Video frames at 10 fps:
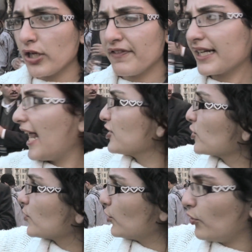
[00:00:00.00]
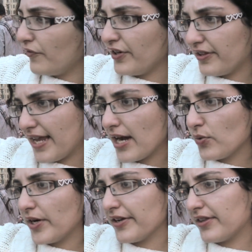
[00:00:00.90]
All of the clashes were over
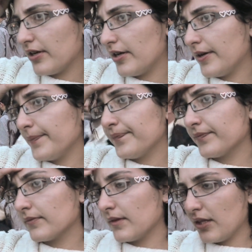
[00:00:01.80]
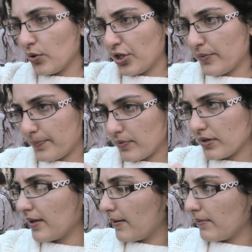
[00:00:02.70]
there where the
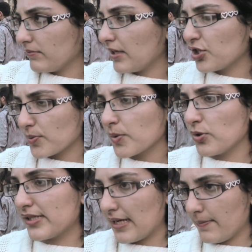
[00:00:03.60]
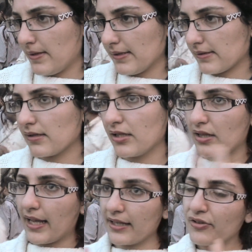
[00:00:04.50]
Egyptian Museum is.
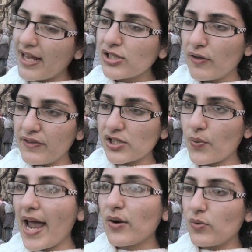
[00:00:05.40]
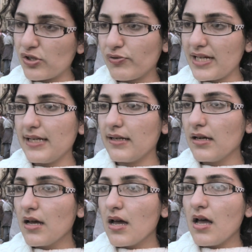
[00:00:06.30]
Like the rest of the square was really
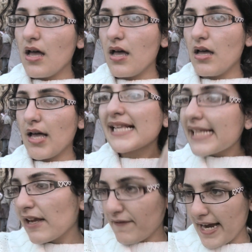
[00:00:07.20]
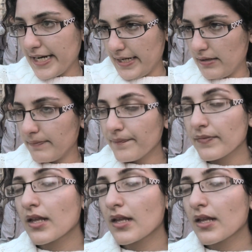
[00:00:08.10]
a safe area.